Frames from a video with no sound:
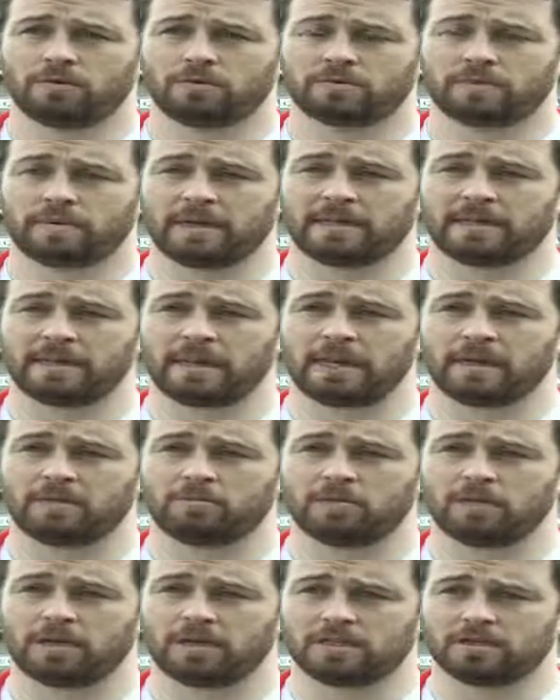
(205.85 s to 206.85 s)
spent a lot of
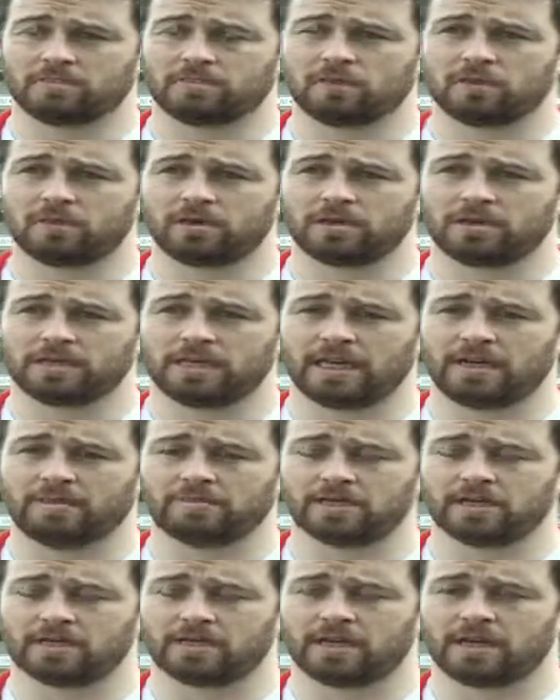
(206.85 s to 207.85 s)
money supporting
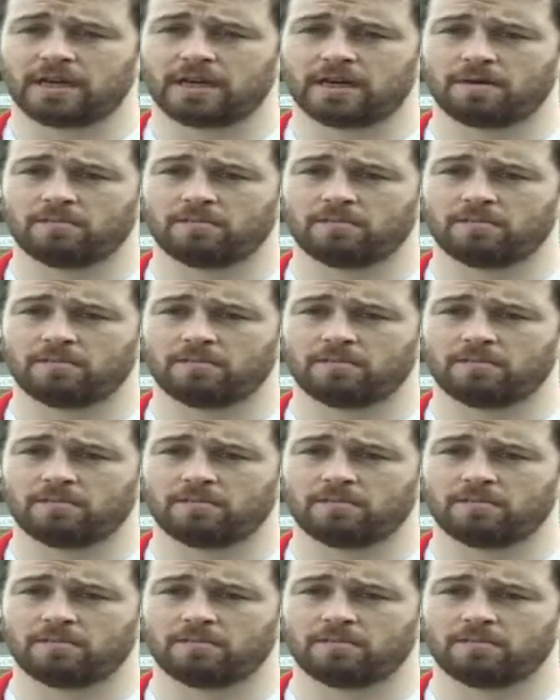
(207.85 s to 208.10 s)
teams, and,